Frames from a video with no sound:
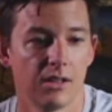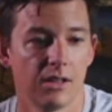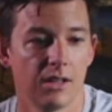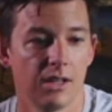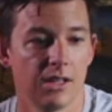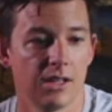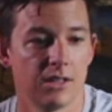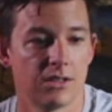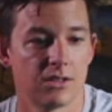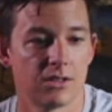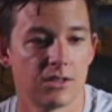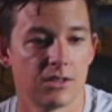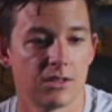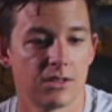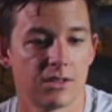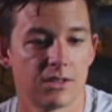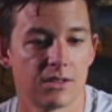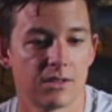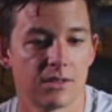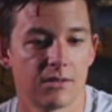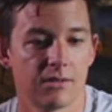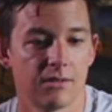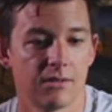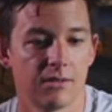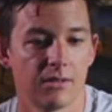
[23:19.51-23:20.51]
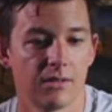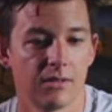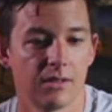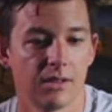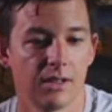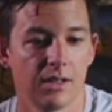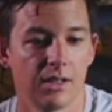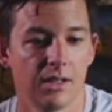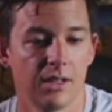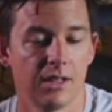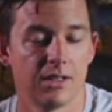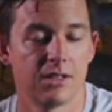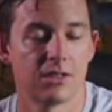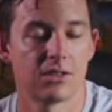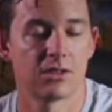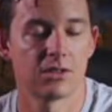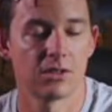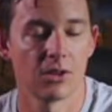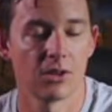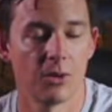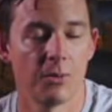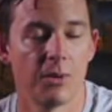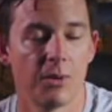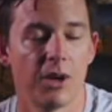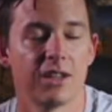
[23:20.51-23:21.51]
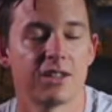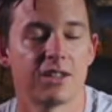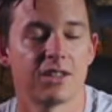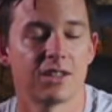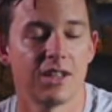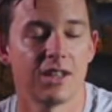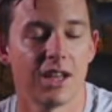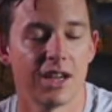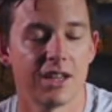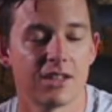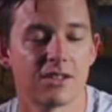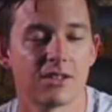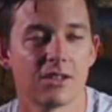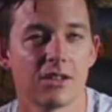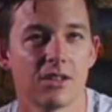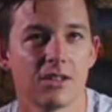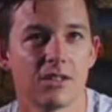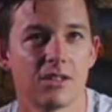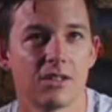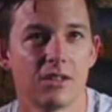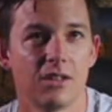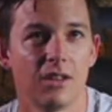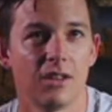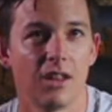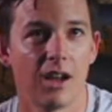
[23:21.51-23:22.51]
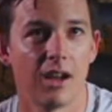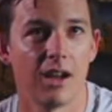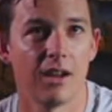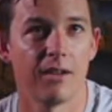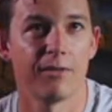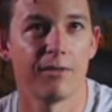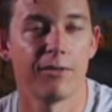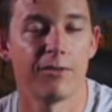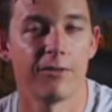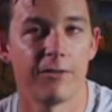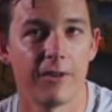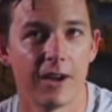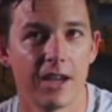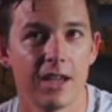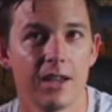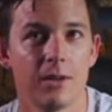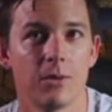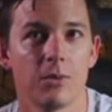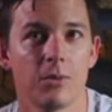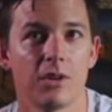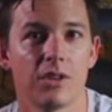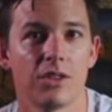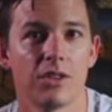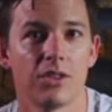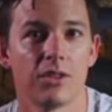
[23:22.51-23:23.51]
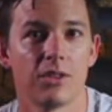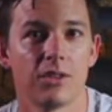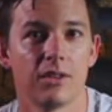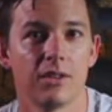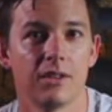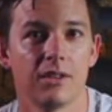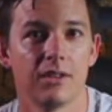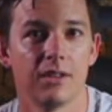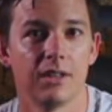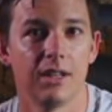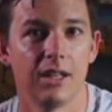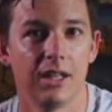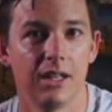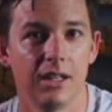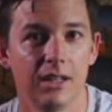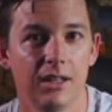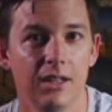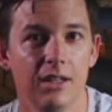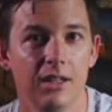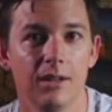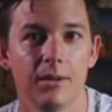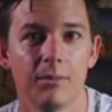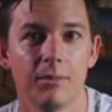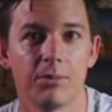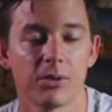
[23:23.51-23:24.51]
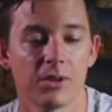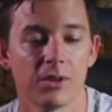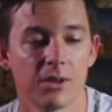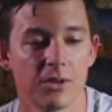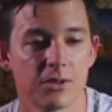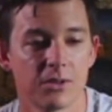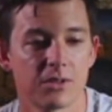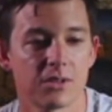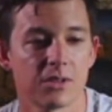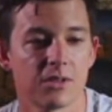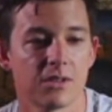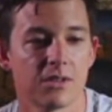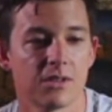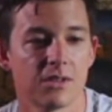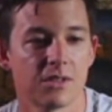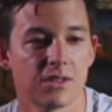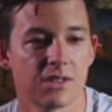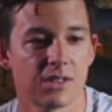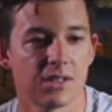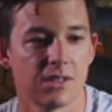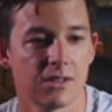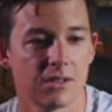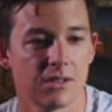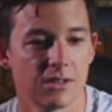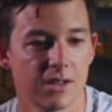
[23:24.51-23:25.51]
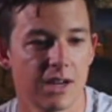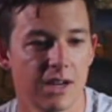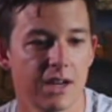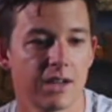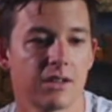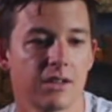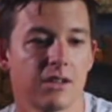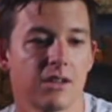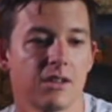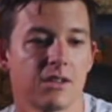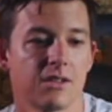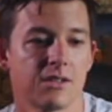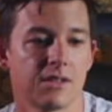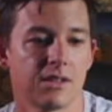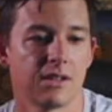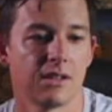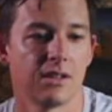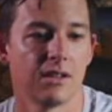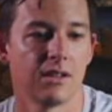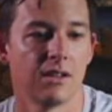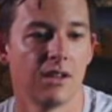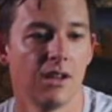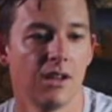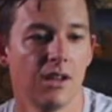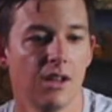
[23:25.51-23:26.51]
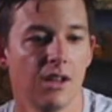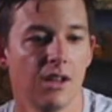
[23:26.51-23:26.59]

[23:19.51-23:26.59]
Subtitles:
it's so much nicer to not fight with indie producers and directors, and